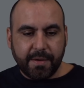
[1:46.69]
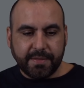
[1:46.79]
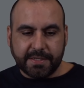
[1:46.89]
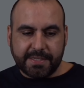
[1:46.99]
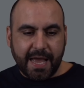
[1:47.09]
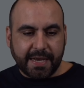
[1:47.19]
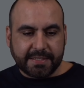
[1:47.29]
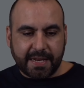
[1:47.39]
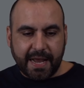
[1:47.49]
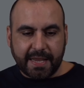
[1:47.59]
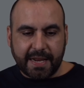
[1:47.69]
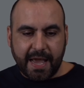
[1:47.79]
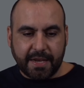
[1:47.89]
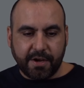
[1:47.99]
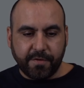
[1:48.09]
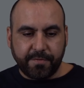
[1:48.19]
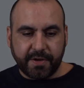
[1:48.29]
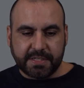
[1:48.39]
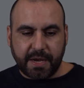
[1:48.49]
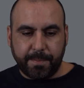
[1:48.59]
The tags that I can add here, for
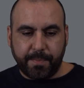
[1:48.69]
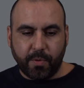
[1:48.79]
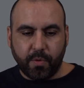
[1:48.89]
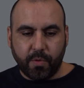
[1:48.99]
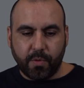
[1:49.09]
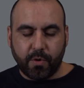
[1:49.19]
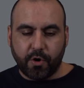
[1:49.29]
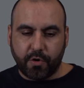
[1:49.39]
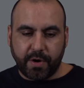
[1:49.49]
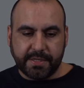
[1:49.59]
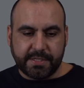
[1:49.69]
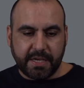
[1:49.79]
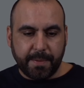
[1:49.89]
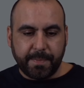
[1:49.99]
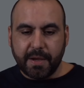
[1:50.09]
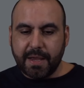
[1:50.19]
example, ordering tip.